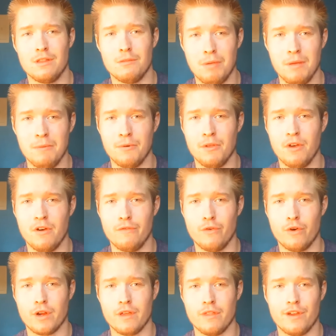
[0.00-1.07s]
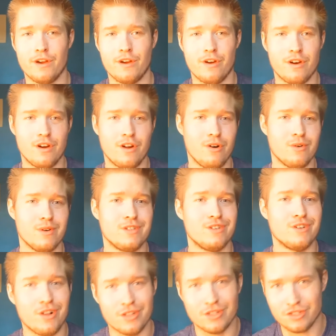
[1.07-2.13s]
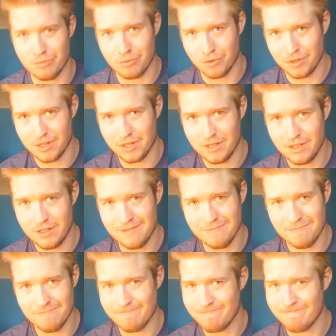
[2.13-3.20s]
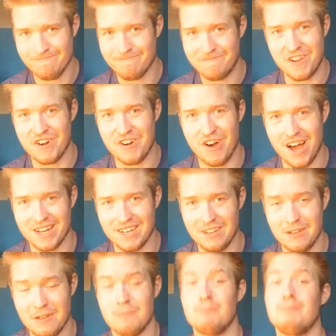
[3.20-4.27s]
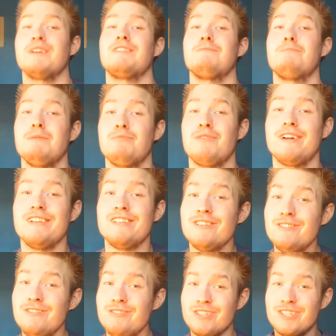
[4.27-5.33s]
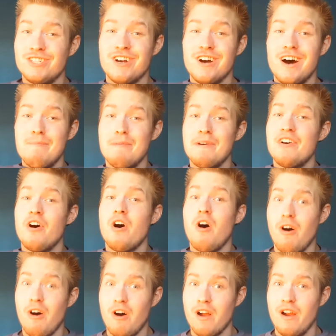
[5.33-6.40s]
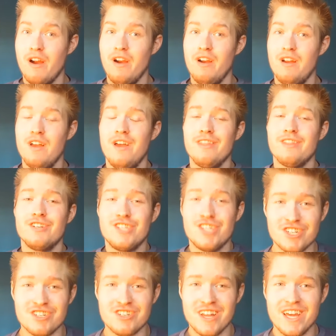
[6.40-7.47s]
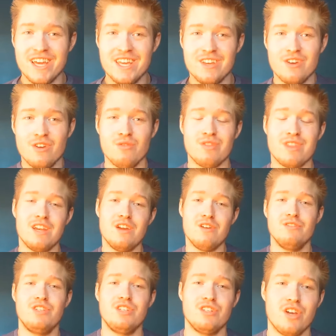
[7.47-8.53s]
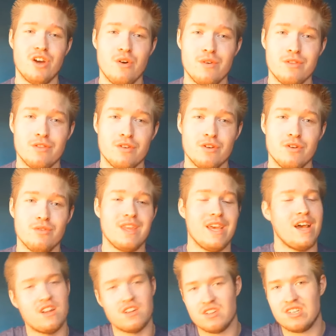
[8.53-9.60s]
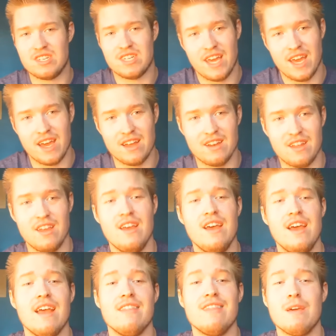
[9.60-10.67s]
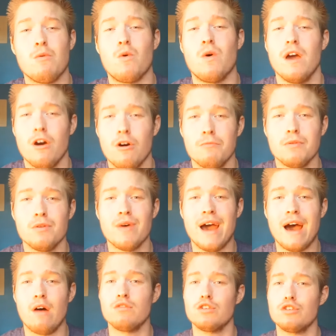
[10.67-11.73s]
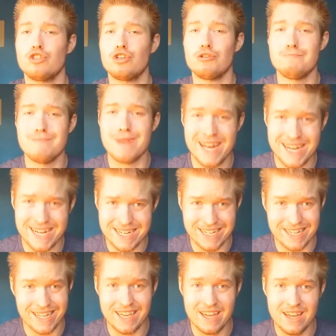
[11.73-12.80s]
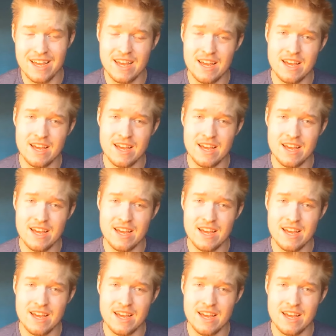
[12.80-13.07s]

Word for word: the people you have working there aren't always knowledgeable. They're not. But the people at Nutri Shop are. They're just like you. They know what you're going through. They understand, and they will help you out tremendously.